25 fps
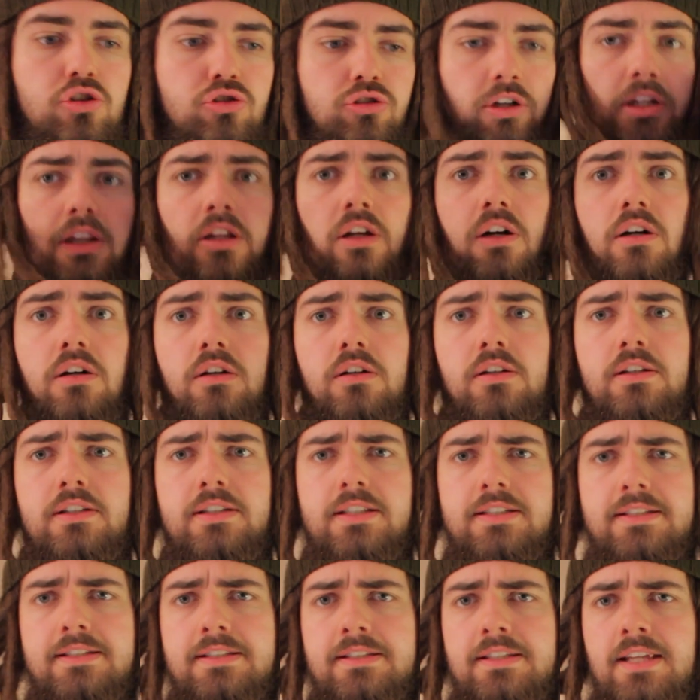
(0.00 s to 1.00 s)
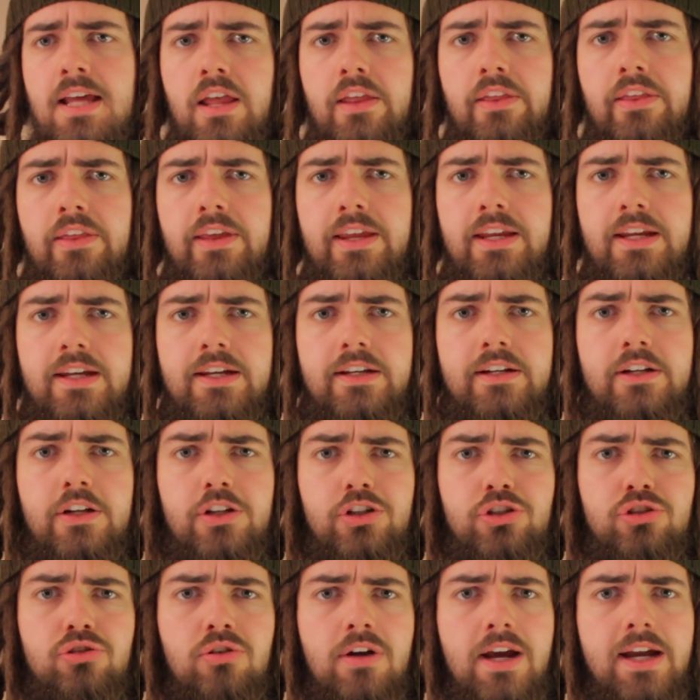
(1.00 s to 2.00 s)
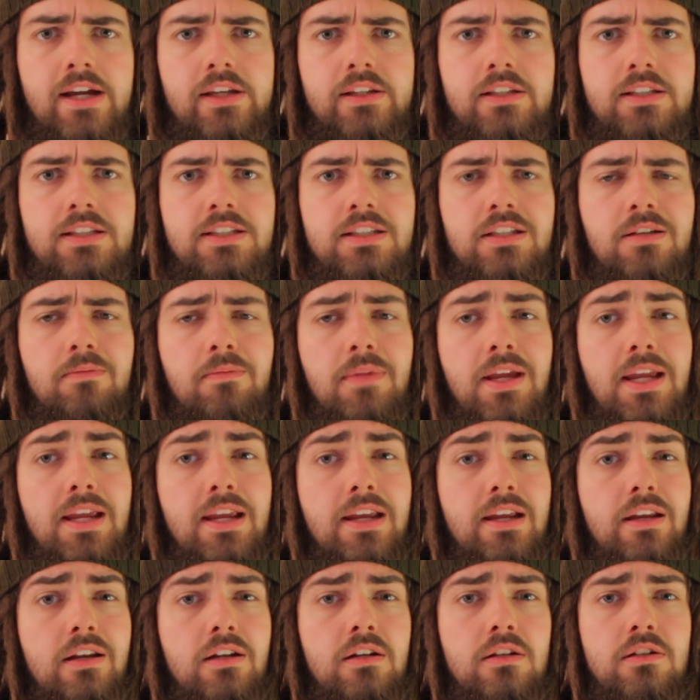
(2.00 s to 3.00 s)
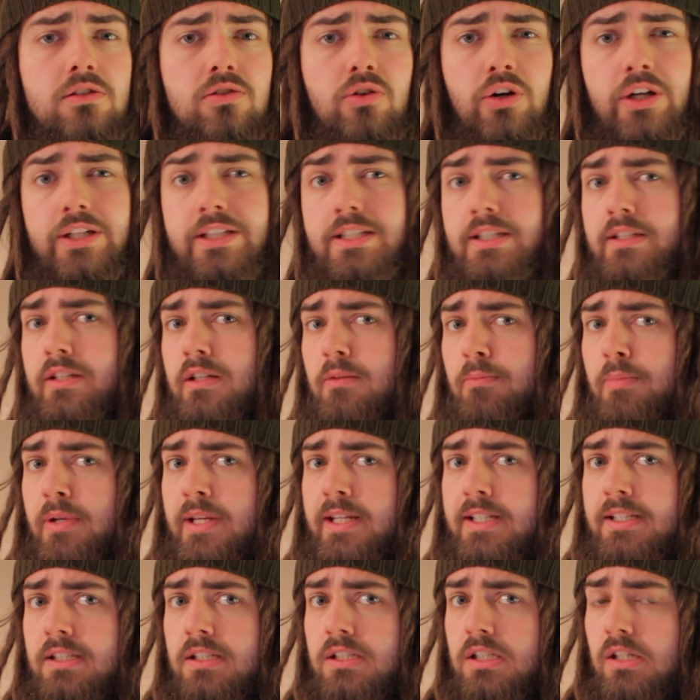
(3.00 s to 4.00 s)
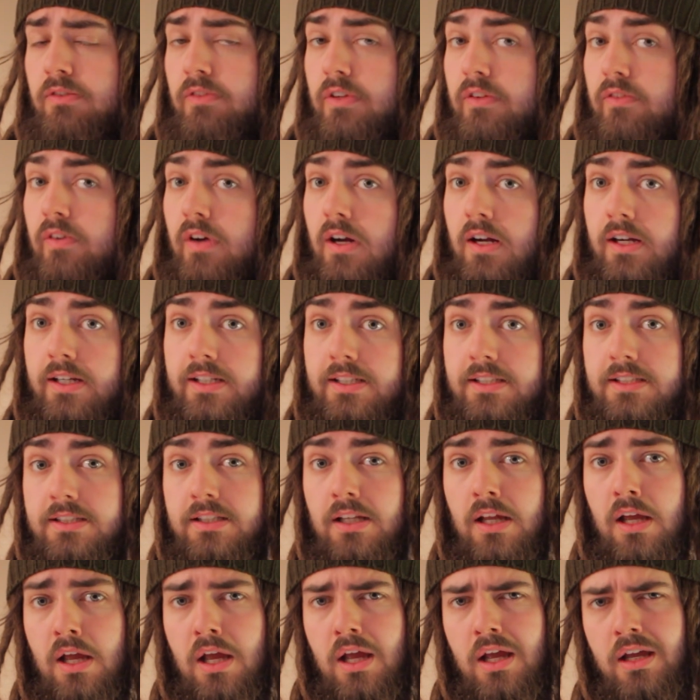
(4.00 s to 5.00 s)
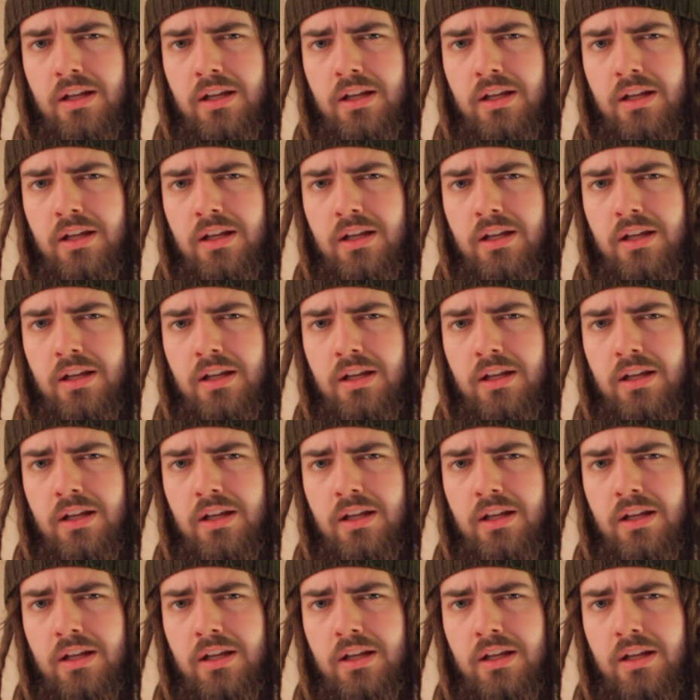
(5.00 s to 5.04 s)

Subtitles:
Dreadlocks. They can attract some interesting pieces of advice.